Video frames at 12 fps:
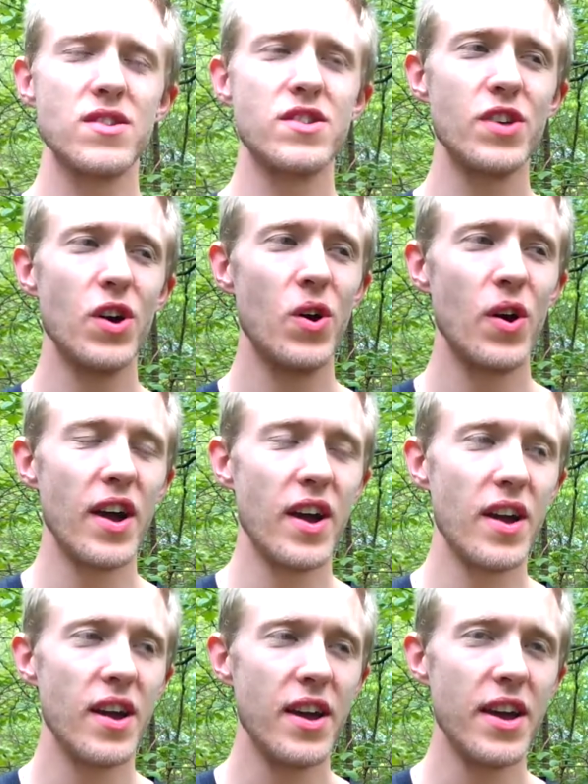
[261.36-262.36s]
So
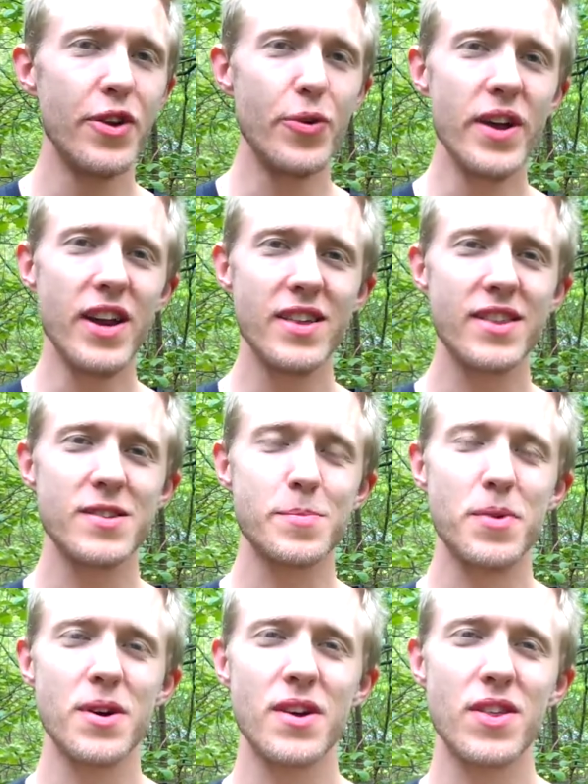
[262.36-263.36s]
in reading this
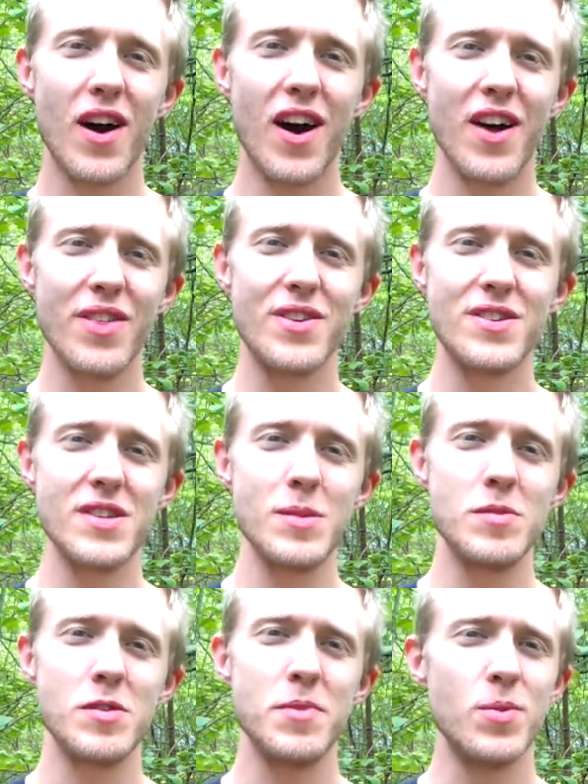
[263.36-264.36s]
book, the author
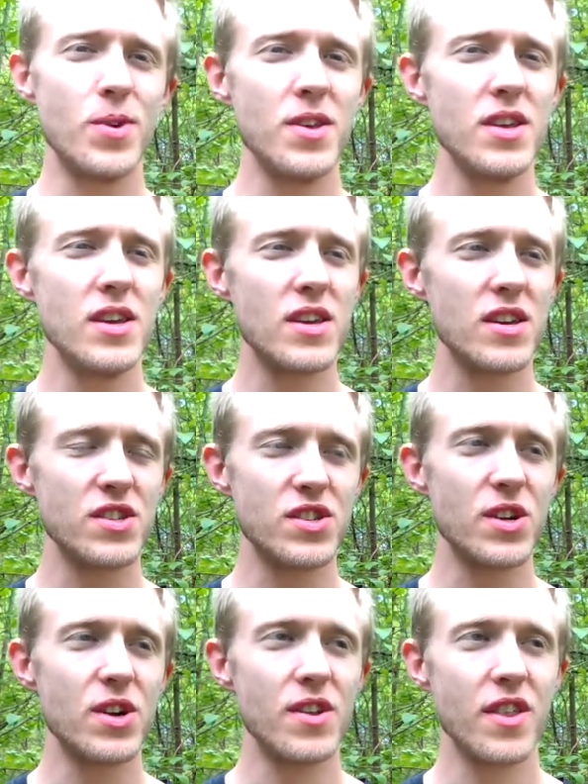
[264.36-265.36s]
seems to be really
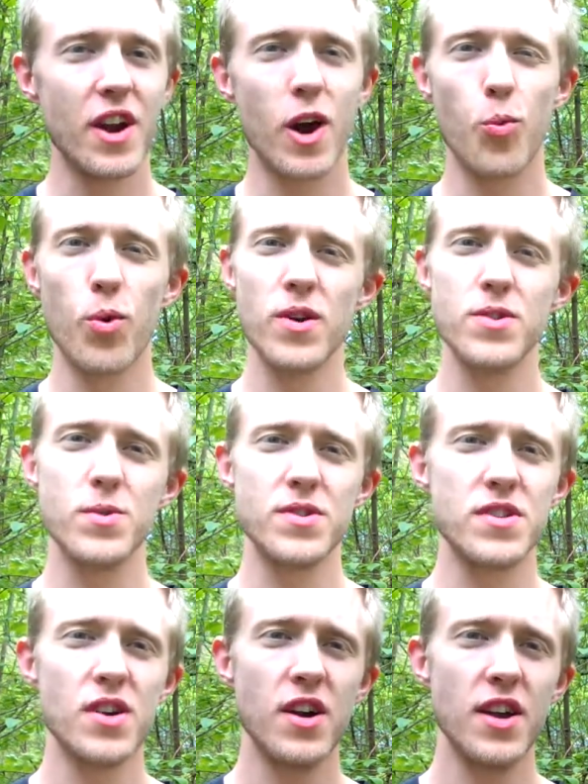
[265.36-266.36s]
concerned that our world
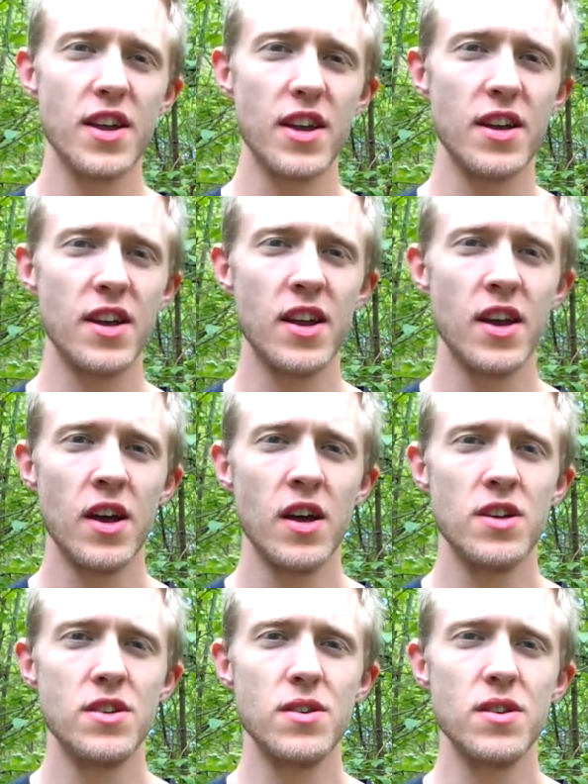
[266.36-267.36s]
was turning
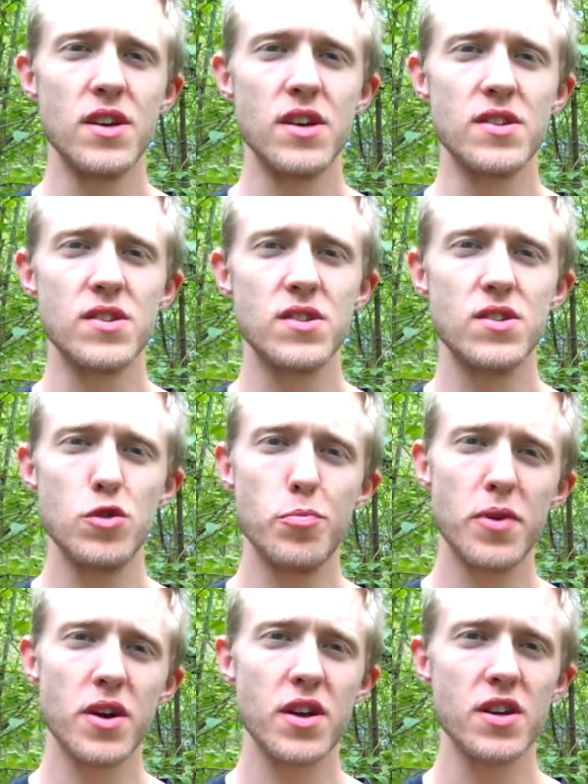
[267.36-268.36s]
into this
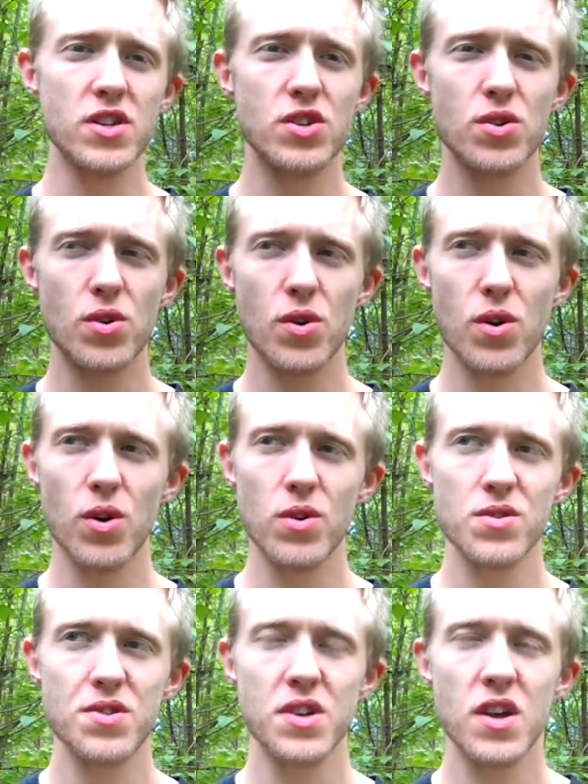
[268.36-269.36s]
super
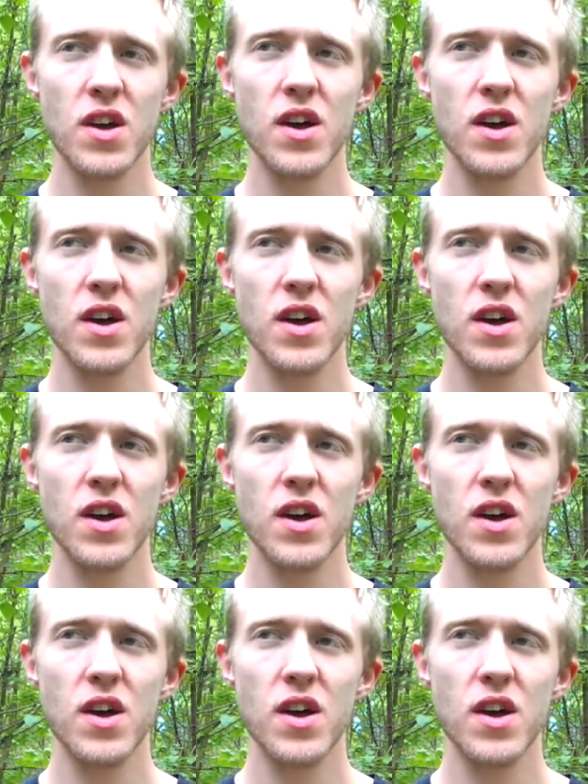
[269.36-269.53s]
controlled